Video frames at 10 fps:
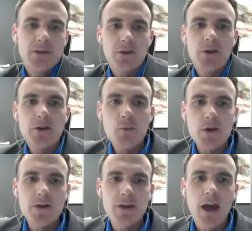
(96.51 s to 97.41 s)
starting
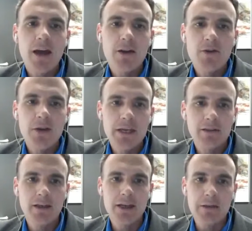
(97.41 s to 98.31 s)
with Kyle
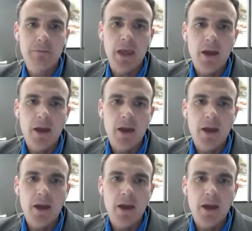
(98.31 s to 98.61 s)
Henley.